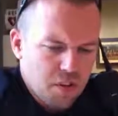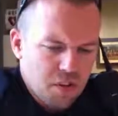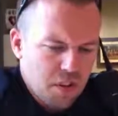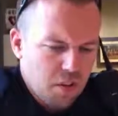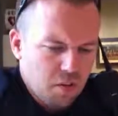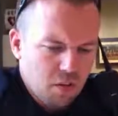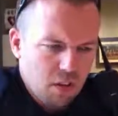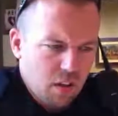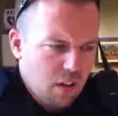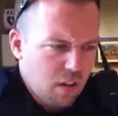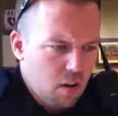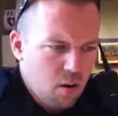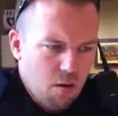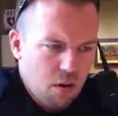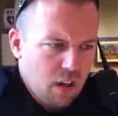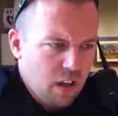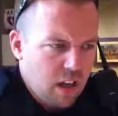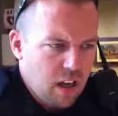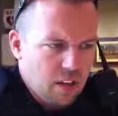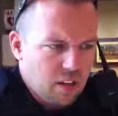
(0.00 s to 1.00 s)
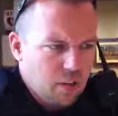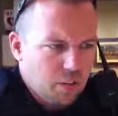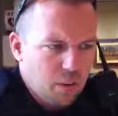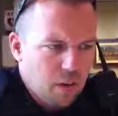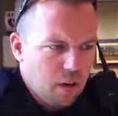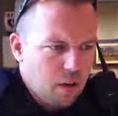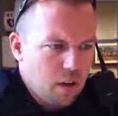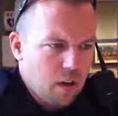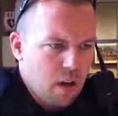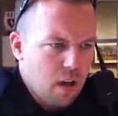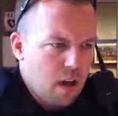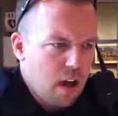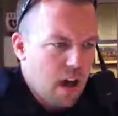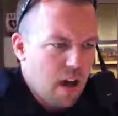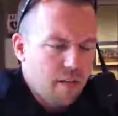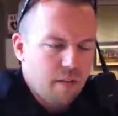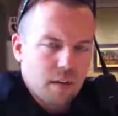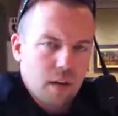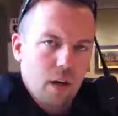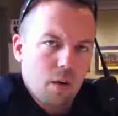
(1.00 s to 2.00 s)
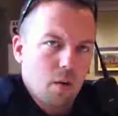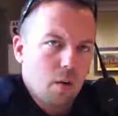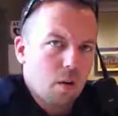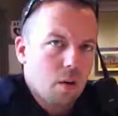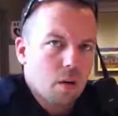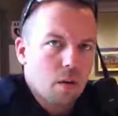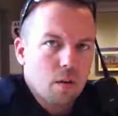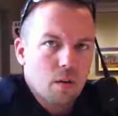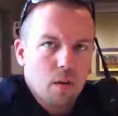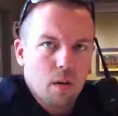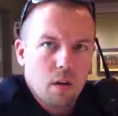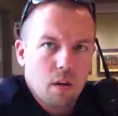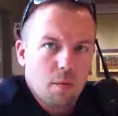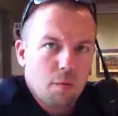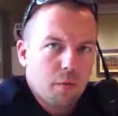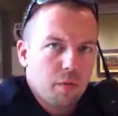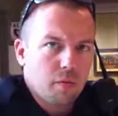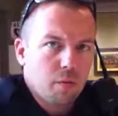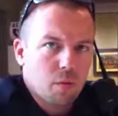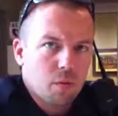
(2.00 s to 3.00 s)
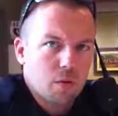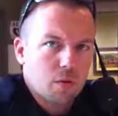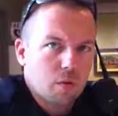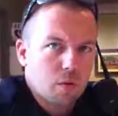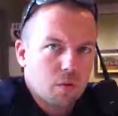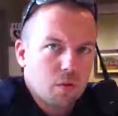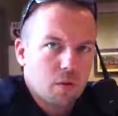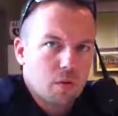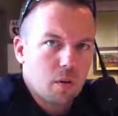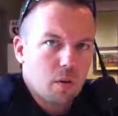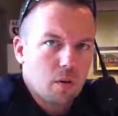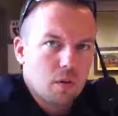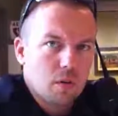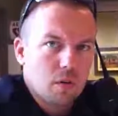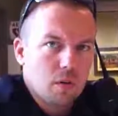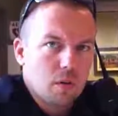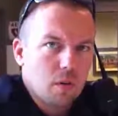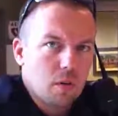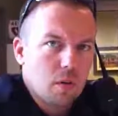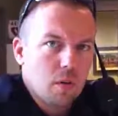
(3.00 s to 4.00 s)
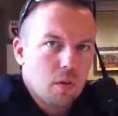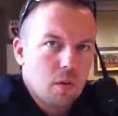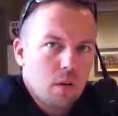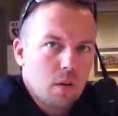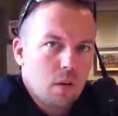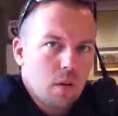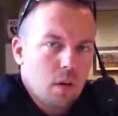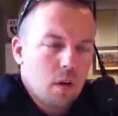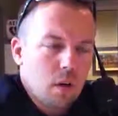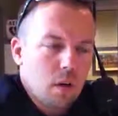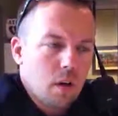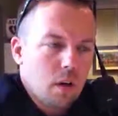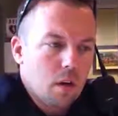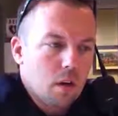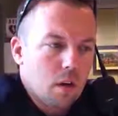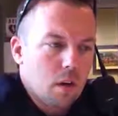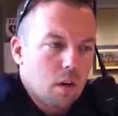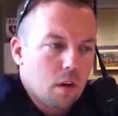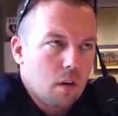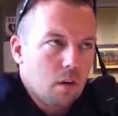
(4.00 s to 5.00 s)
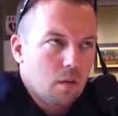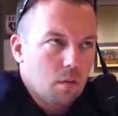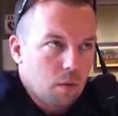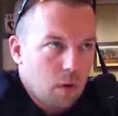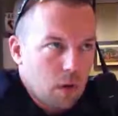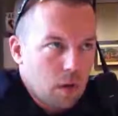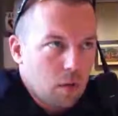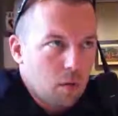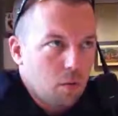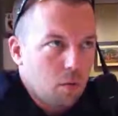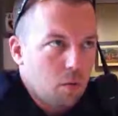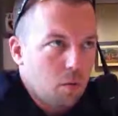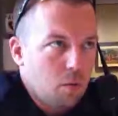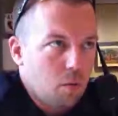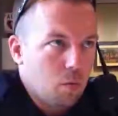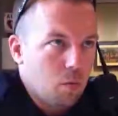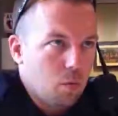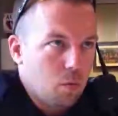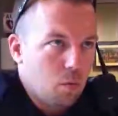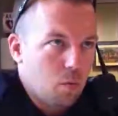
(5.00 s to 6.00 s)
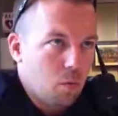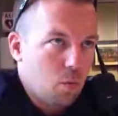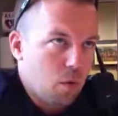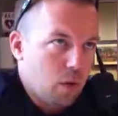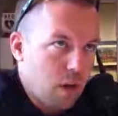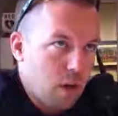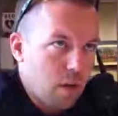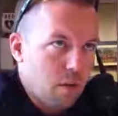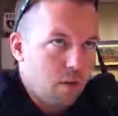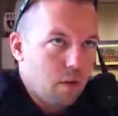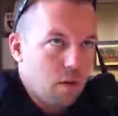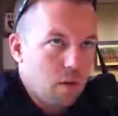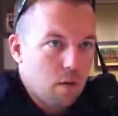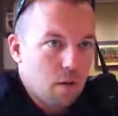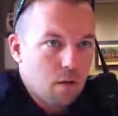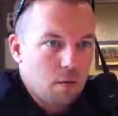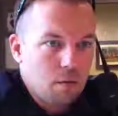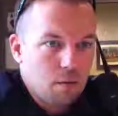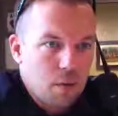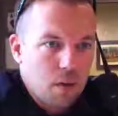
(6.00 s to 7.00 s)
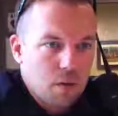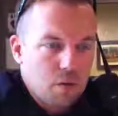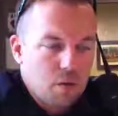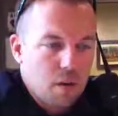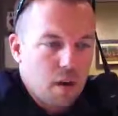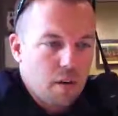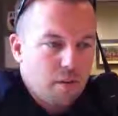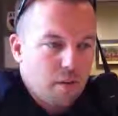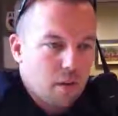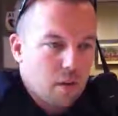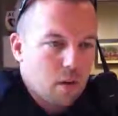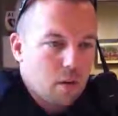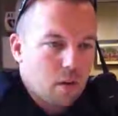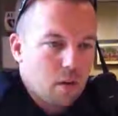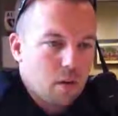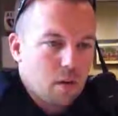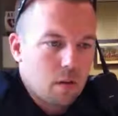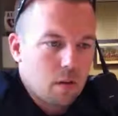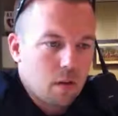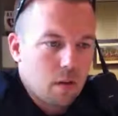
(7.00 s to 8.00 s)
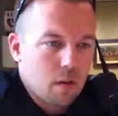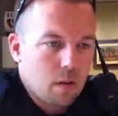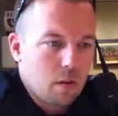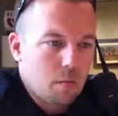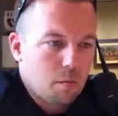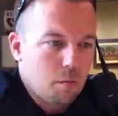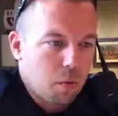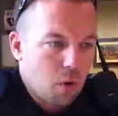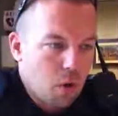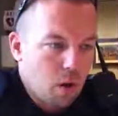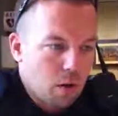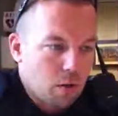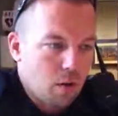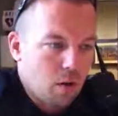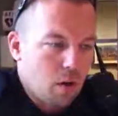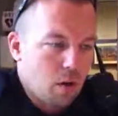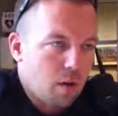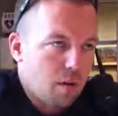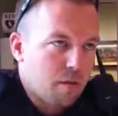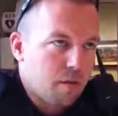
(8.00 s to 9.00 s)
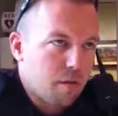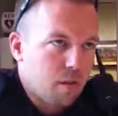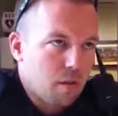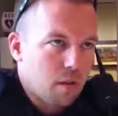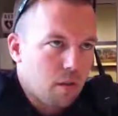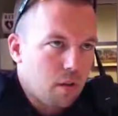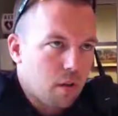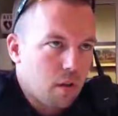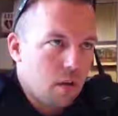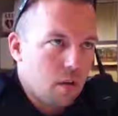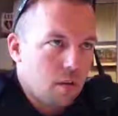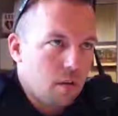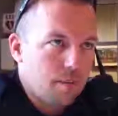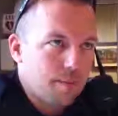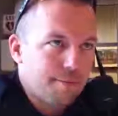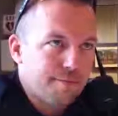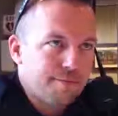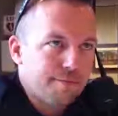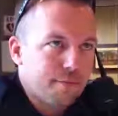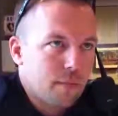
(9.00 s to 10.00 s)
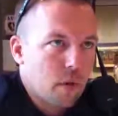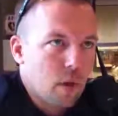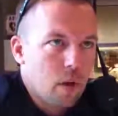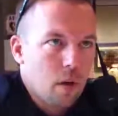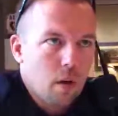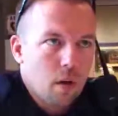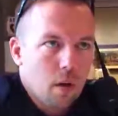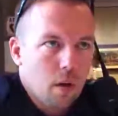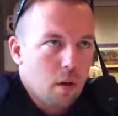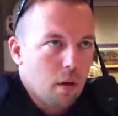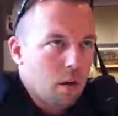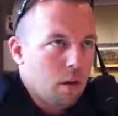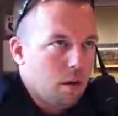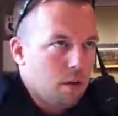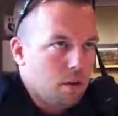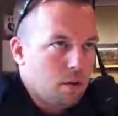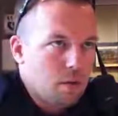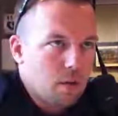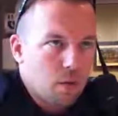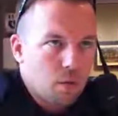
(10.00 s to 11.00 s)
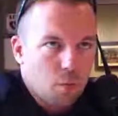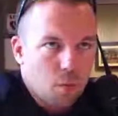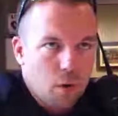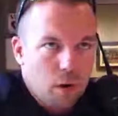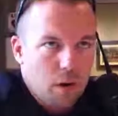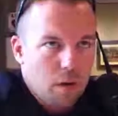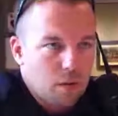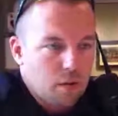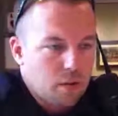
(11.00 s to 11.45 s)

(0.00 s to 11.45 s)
but generally it only lasts about a half an hour before school starts, and we have traffic blocked off in certain